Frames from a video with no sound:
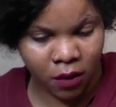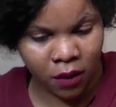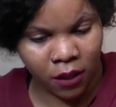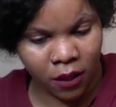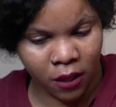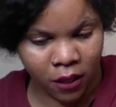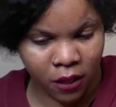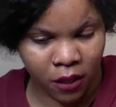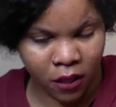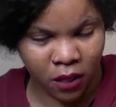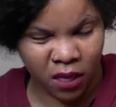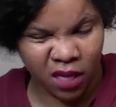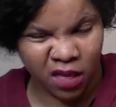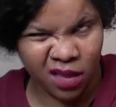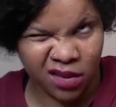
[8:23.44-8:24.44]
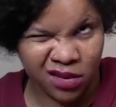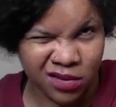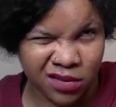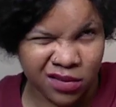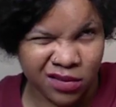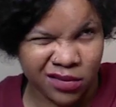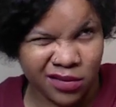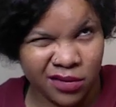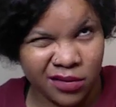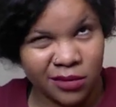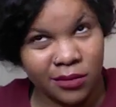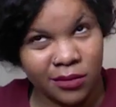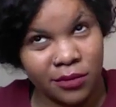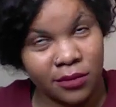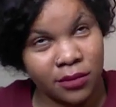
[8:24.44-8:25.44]

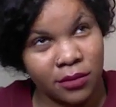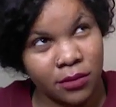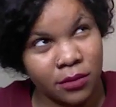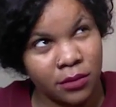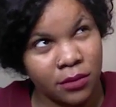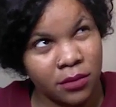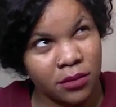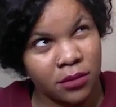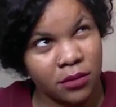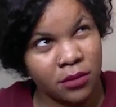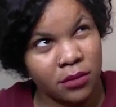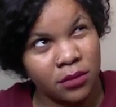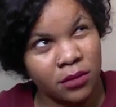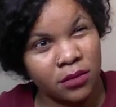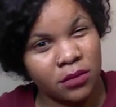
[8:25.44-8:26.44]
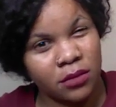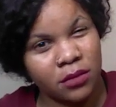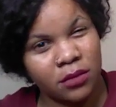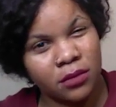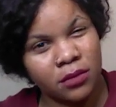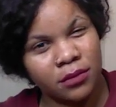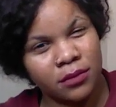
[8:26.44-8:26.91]
No one is speaking in this clip.